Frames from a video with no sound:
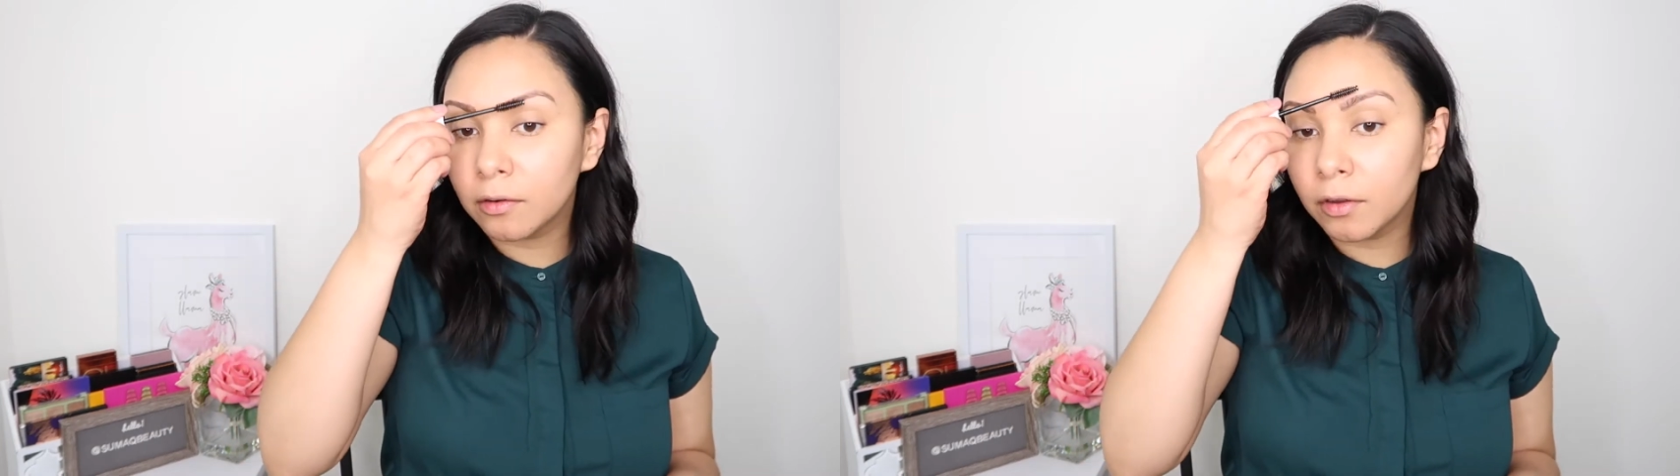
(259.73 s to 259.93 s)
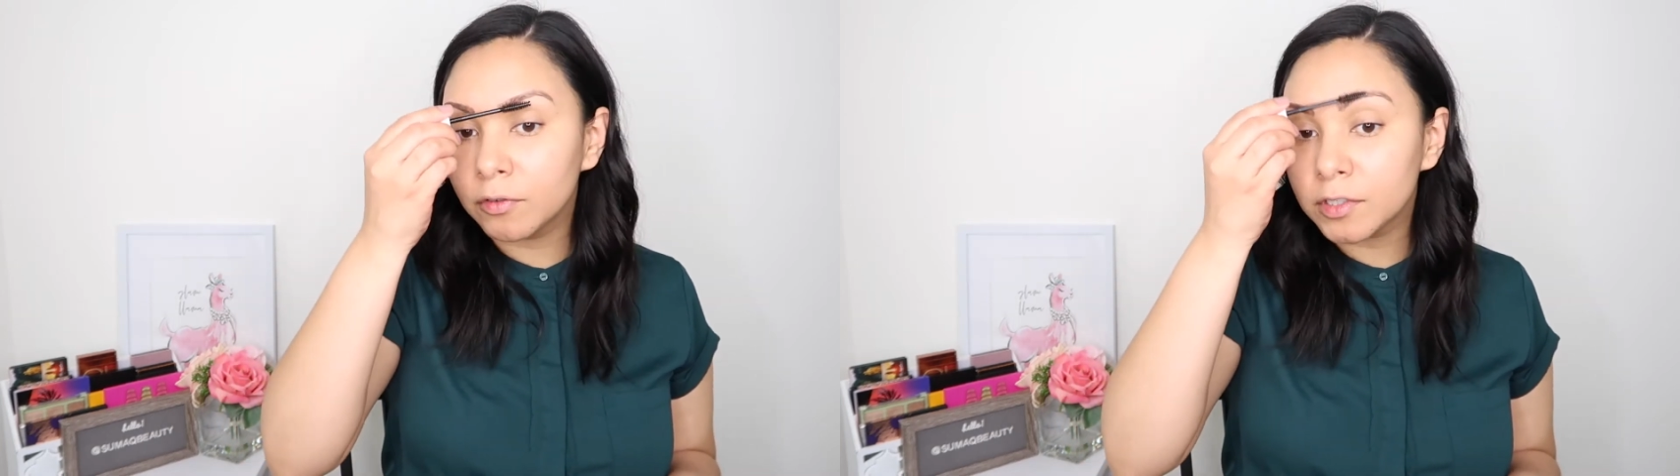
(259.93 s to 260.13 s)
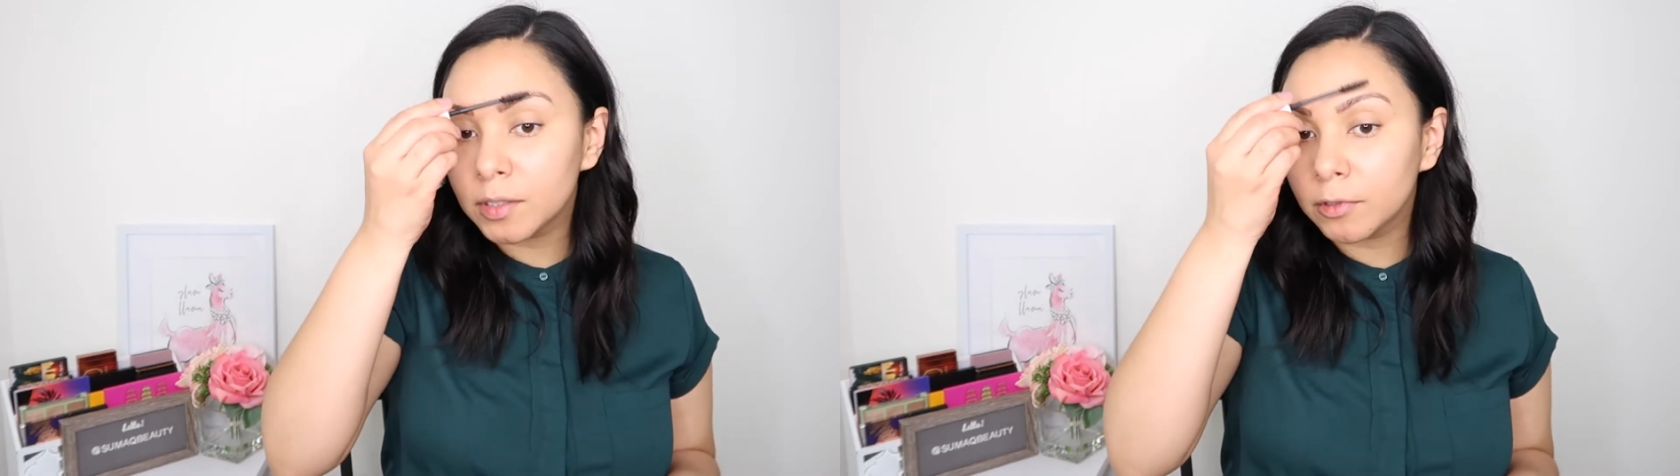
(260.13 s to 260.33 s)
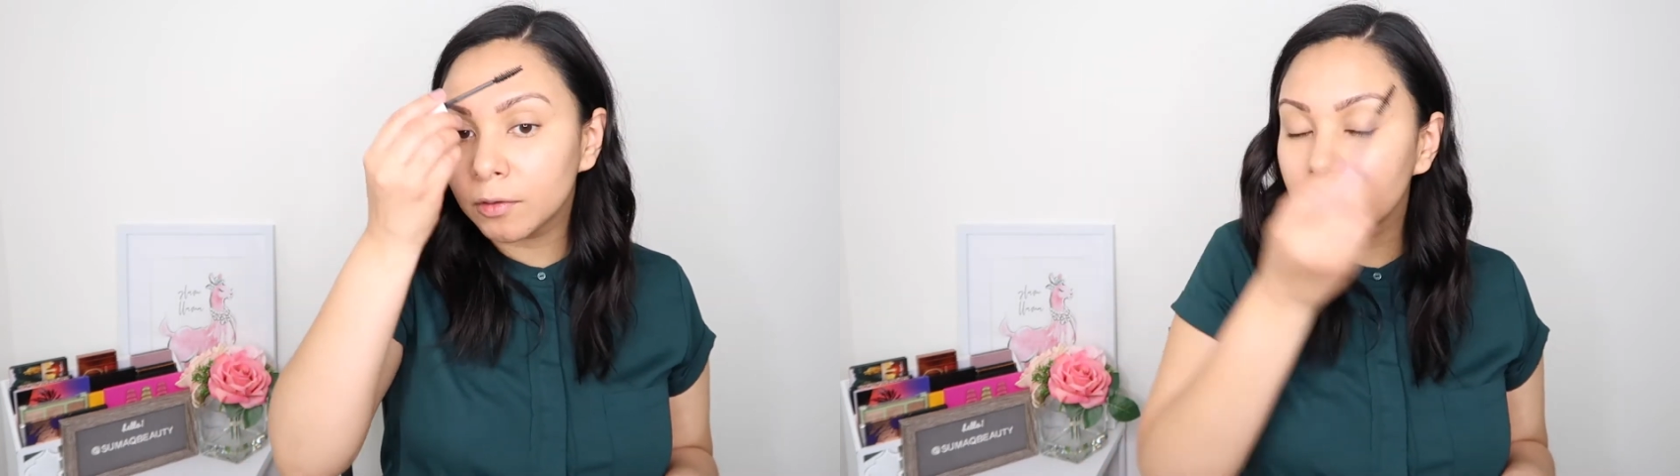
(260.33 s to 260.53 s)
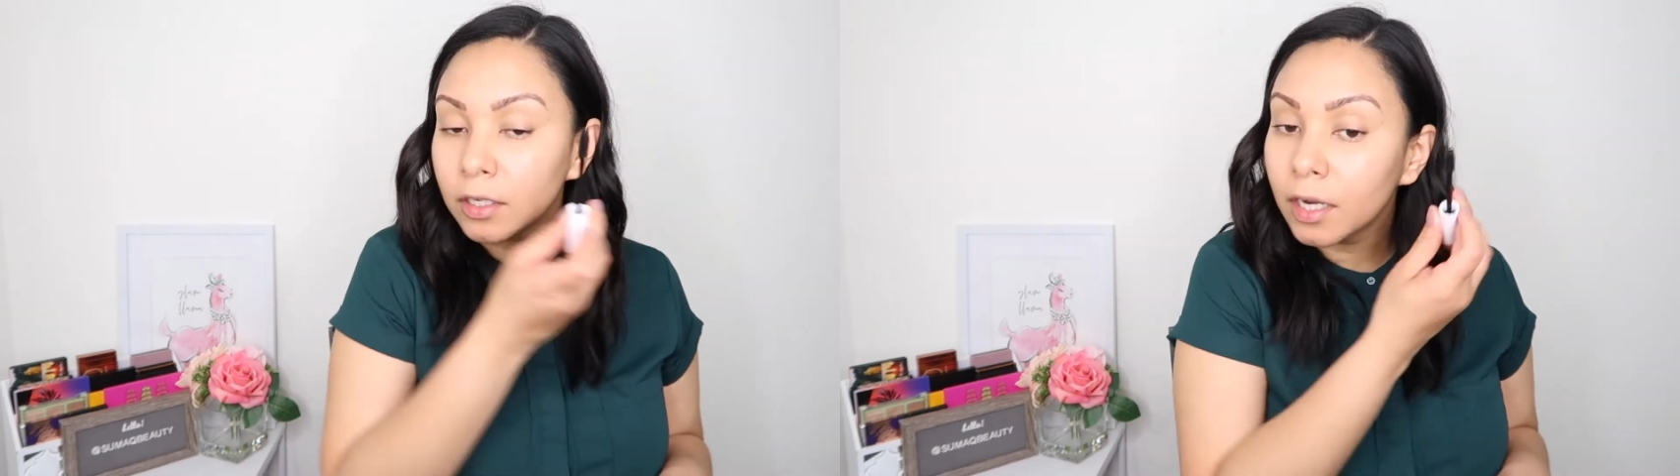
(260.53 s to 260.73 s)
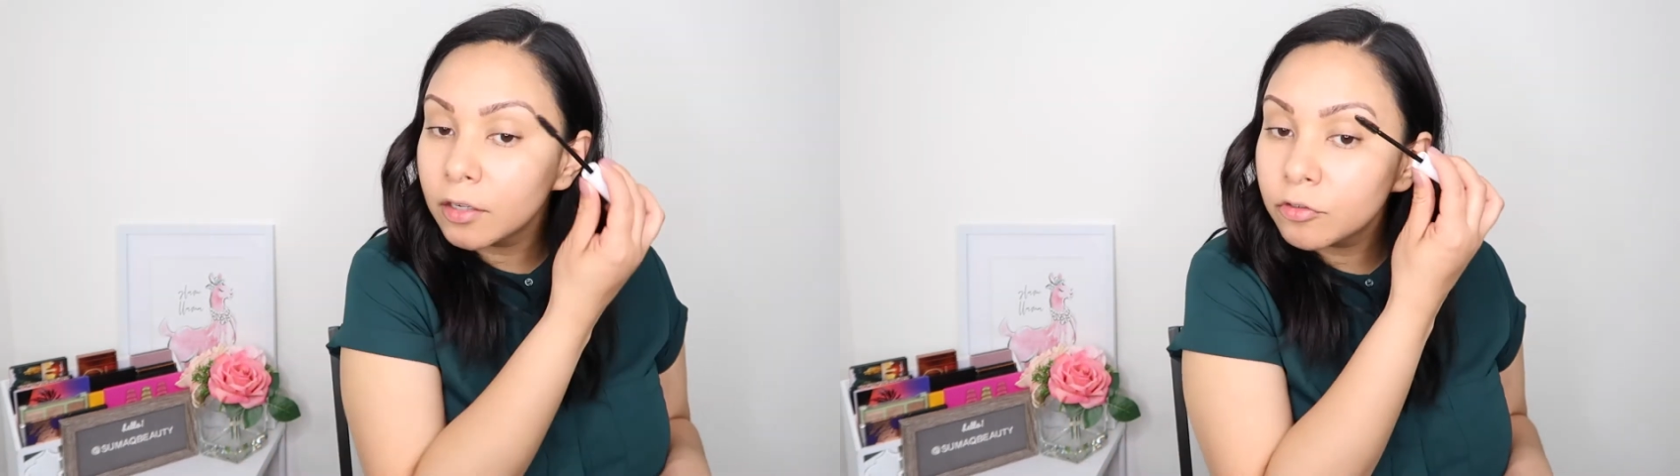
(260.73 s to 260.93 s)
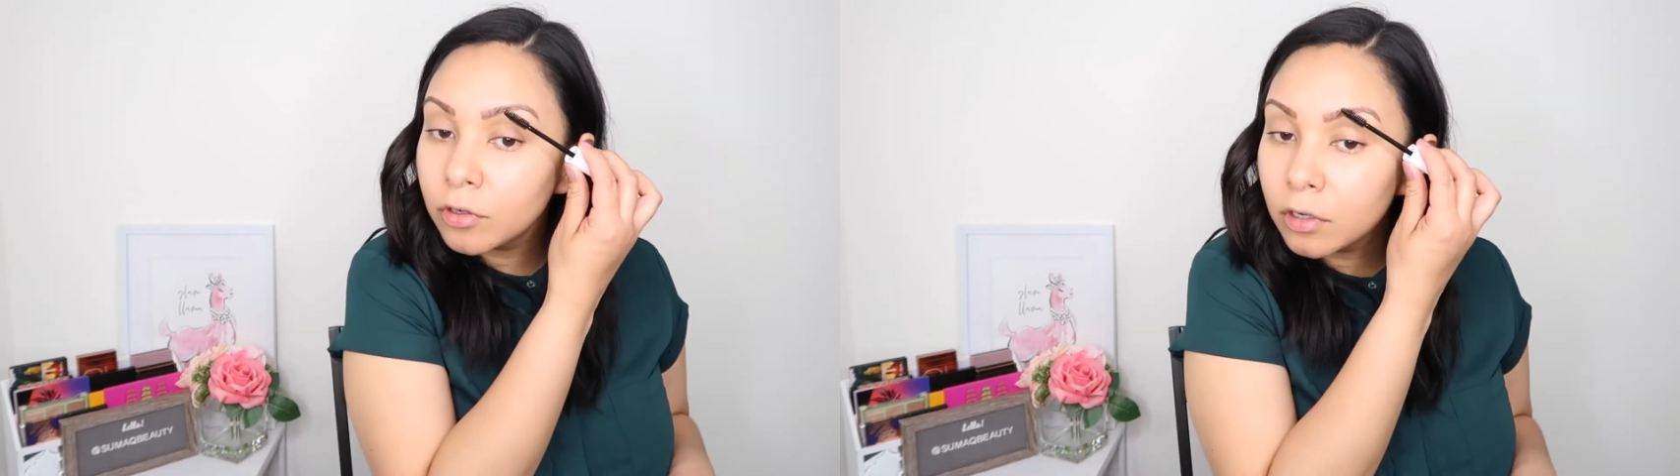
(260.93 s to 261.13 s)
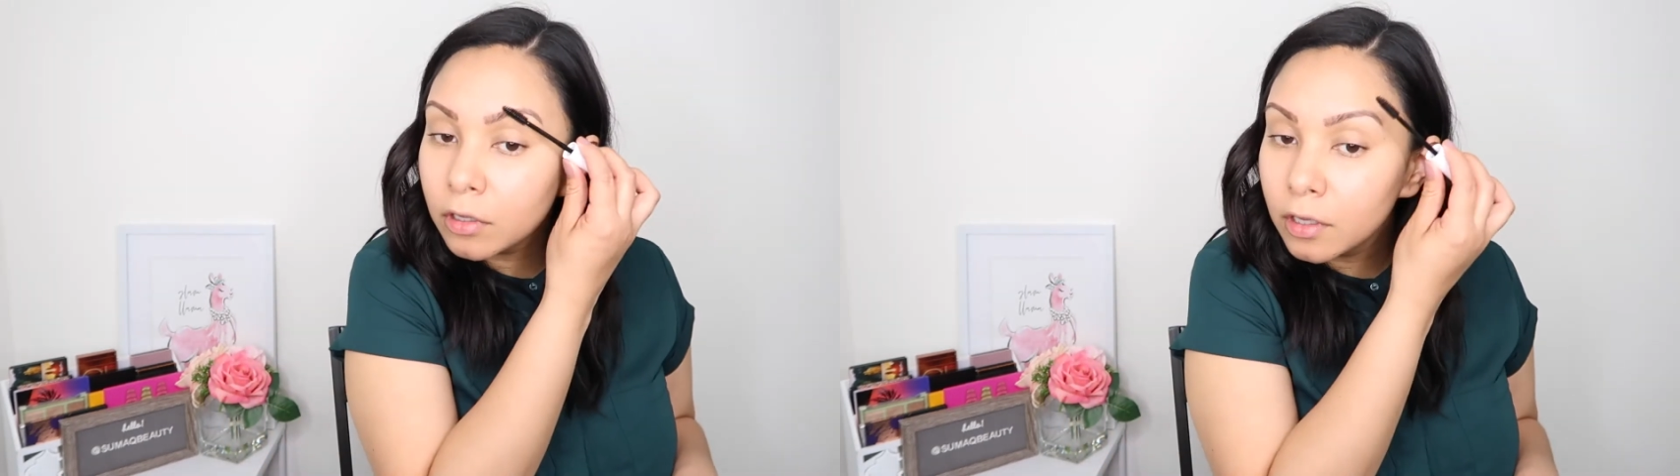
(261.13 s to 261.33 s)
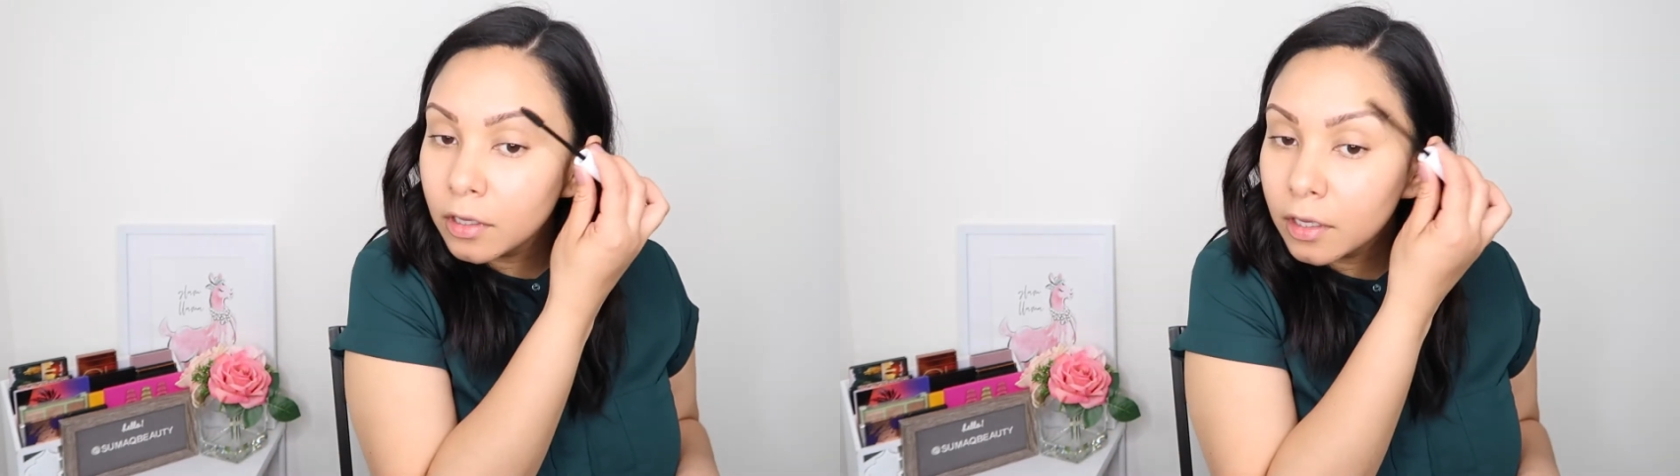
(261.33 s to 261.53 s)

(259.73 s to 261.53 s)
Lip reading: going for something really natural,